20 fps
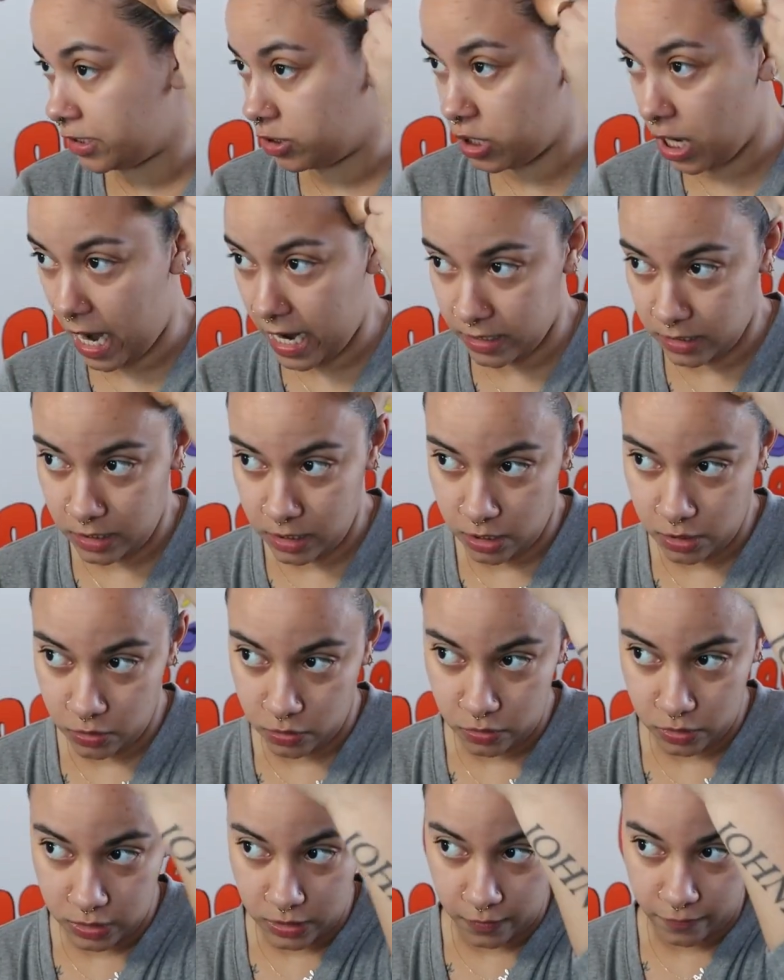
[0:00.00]
I tried to
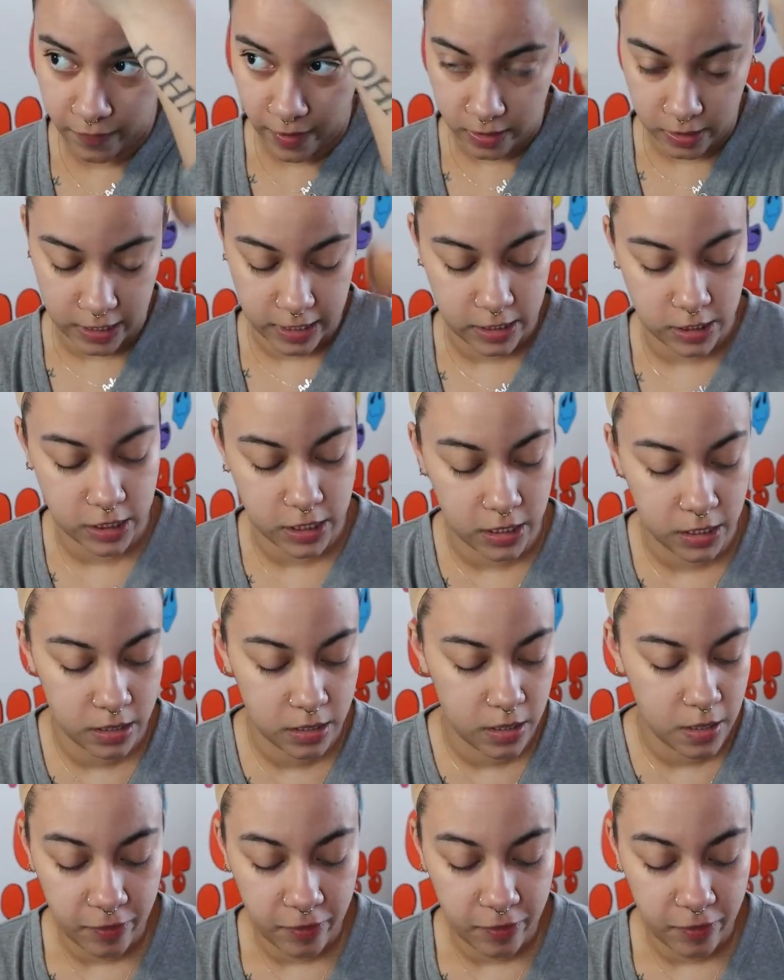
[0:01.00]
use the foundation.